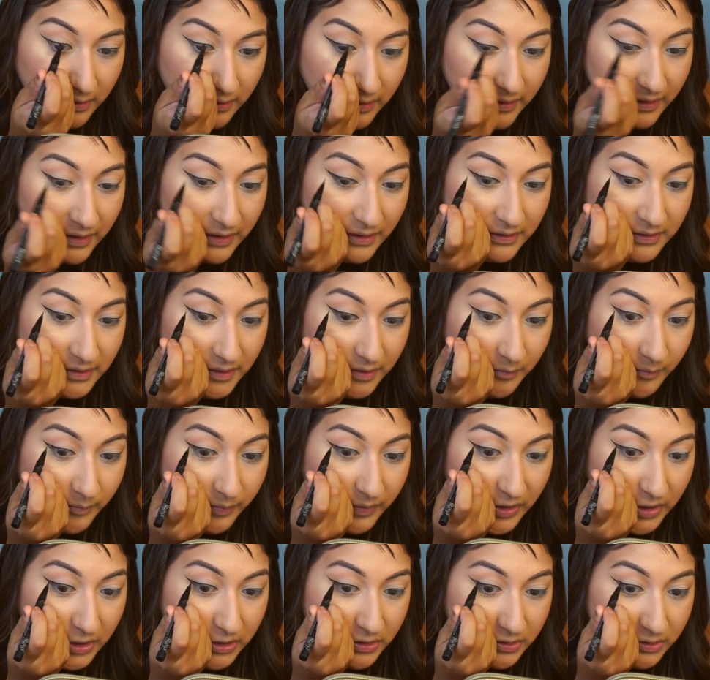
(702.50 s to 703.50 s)
and some
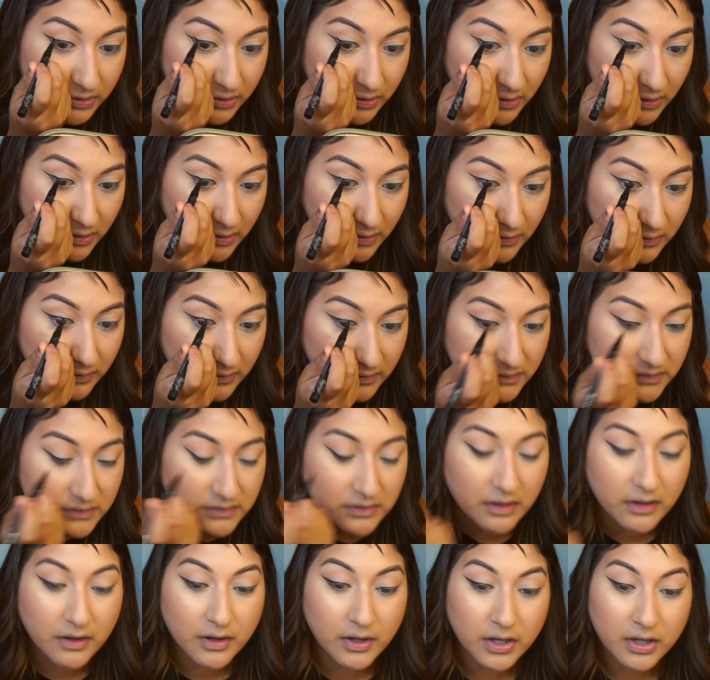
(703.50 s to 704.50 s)
patience
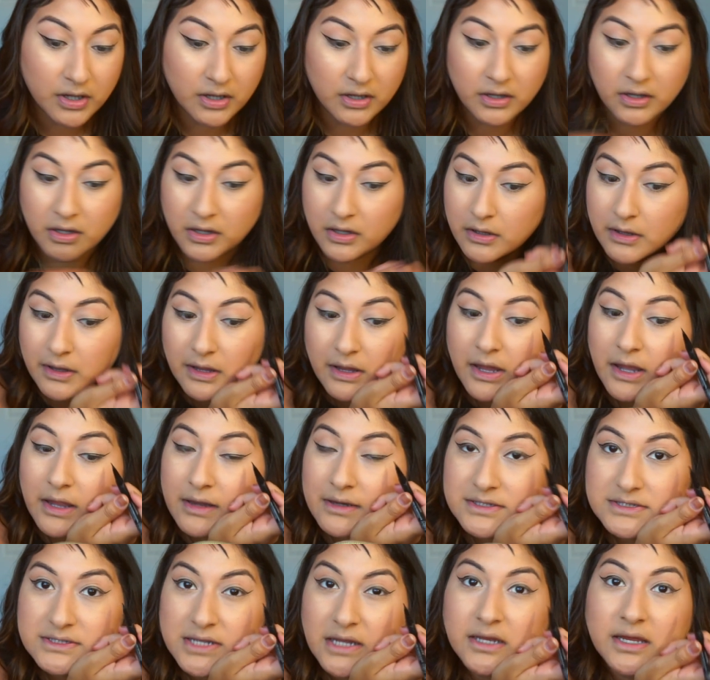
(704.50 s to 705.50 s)

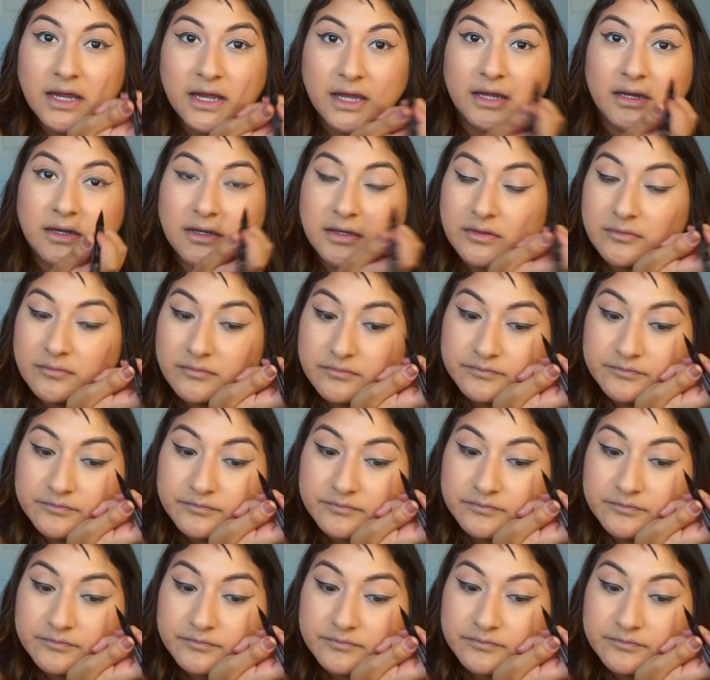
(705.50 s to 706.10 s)
and a steady hand.